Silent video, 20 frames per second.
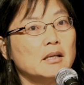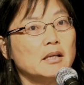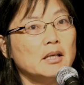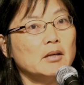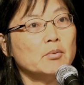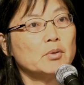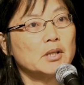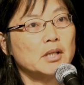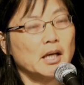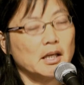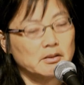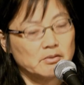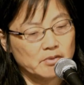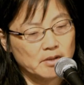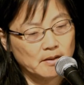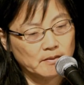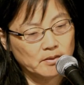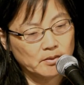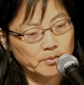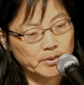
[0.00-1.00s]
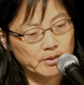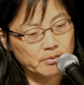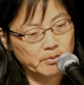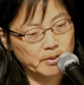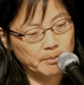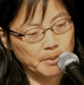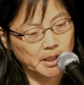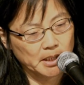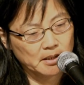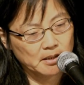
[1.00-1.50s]
He would not travel with
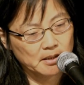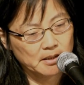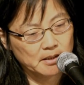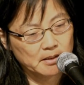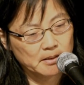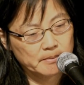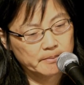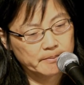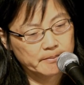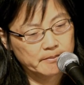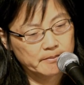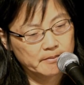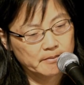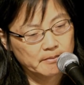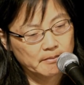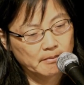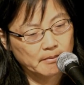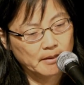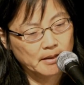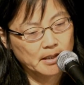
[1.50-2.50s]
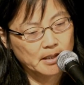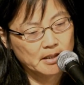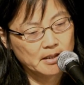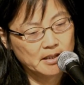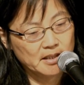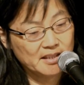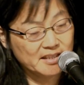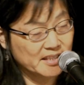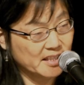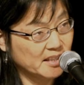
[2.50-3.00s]
women.
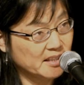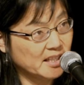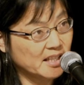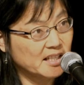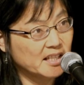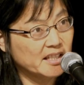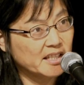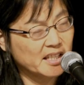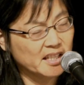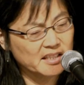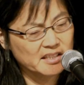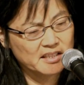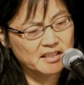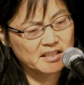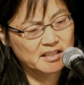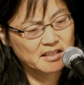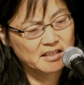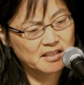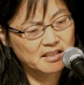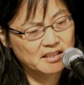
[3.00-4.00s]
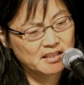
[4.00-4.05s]
He said that, I asked?